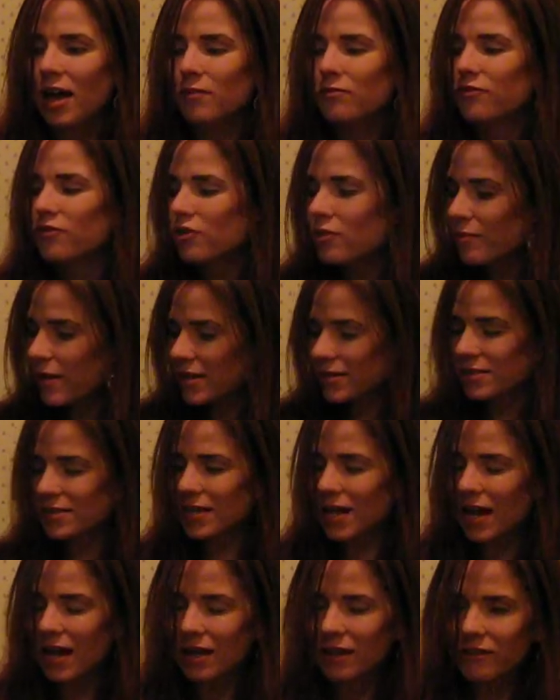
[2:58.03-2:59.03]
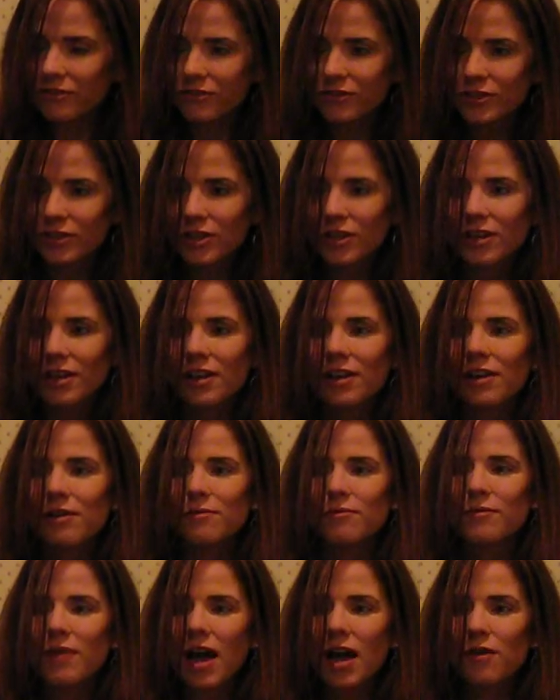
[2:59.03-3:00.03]
For myself,
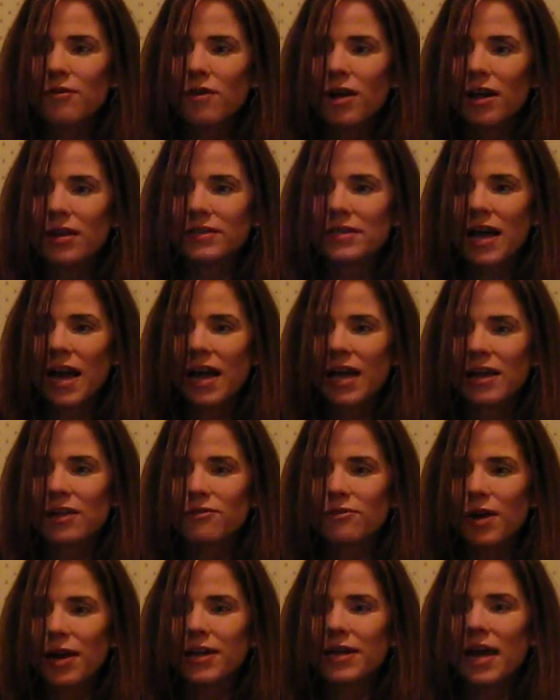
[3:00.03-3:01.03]
my raw diet right